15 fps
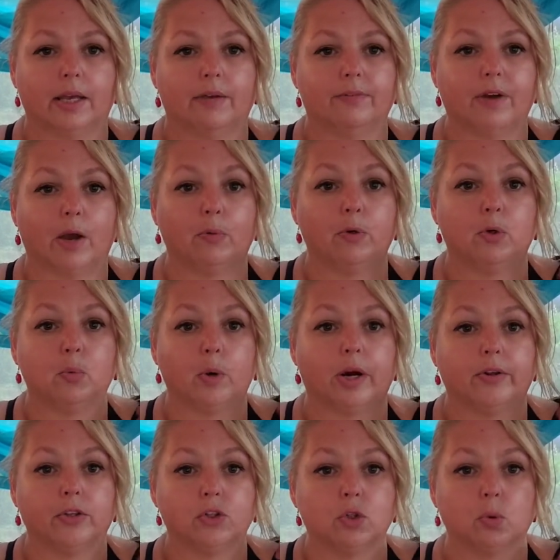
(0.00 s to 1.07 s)
if I were to
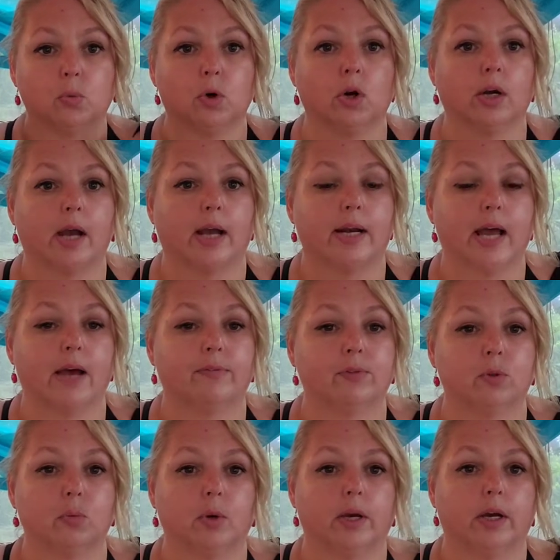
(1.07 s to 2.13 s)
wear this to work, I'd have
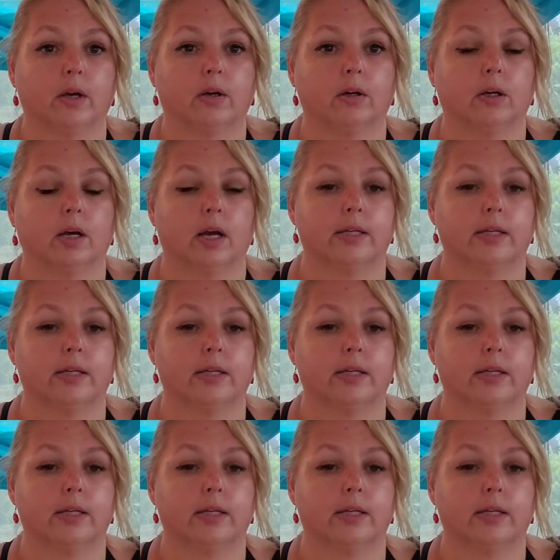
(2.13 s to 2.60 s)
to wear